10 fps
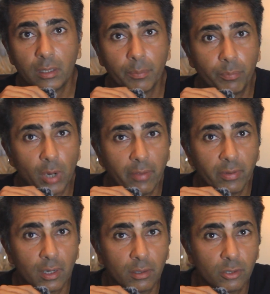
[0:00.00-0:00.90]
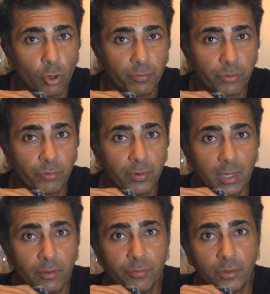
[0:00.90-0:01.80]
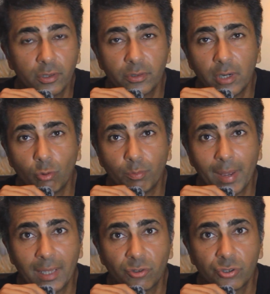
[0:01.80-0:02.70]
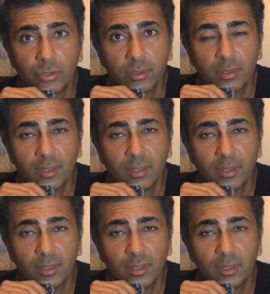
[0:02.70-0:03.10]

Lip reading: depriving us of a thrilling first round match.